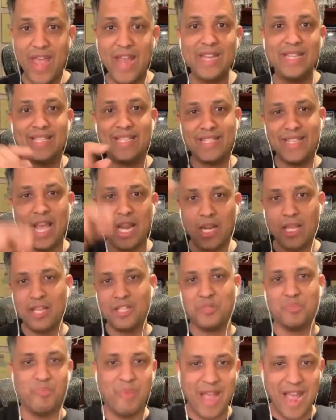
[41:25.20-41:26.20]
then sell
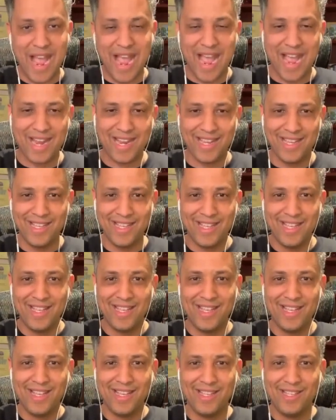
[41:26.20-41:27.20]
us back
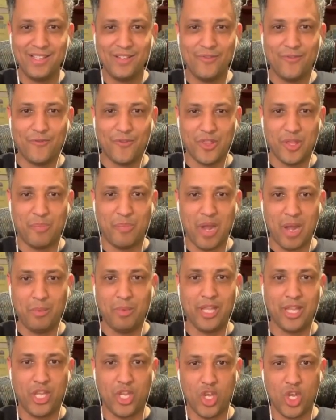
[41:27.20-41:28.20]
for the
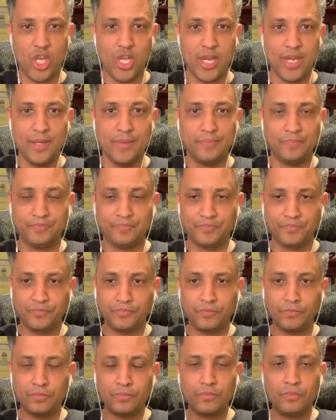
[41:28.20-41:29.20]
public good
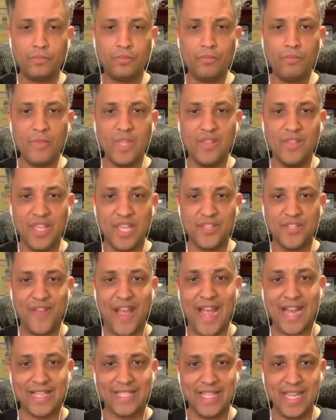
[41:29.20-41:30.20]

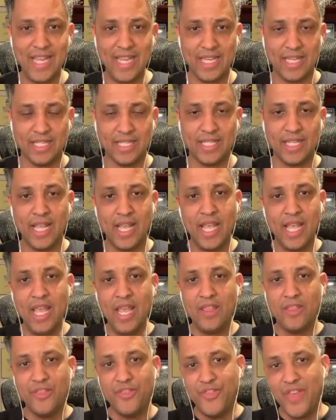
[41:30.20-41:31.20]
these vaccines.
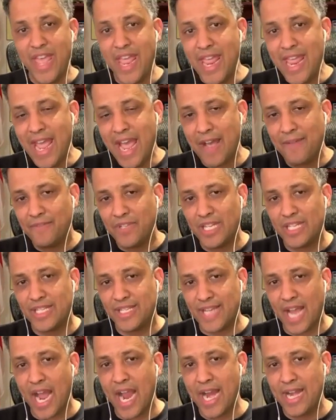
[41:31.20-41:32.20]
They have
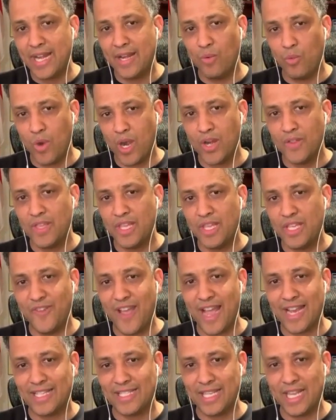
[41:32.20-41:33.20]
decided where
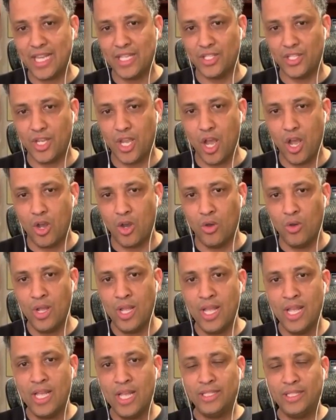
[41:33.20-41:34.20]
these vaccines
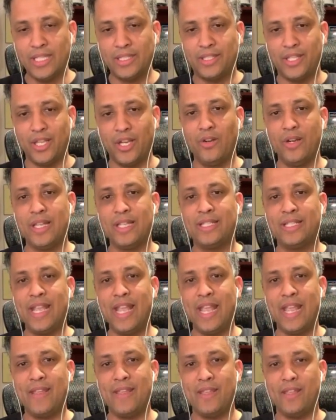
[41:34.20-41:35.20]
go. That there
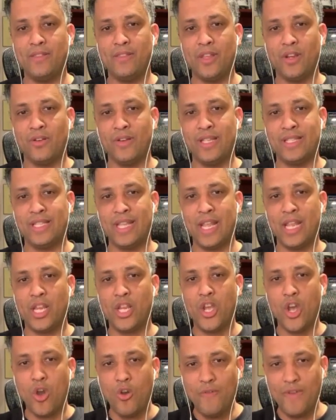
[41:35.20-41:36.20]
is a
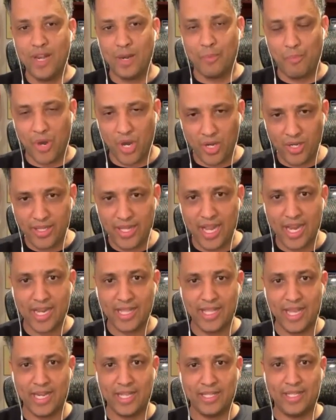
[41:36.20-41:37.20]
COVID
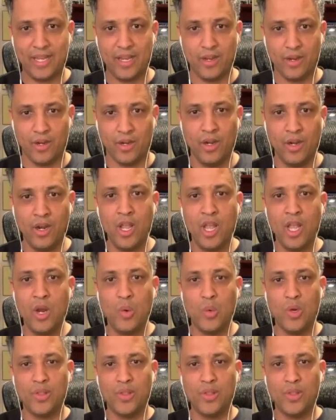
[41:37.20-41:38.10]
apartheid that is here,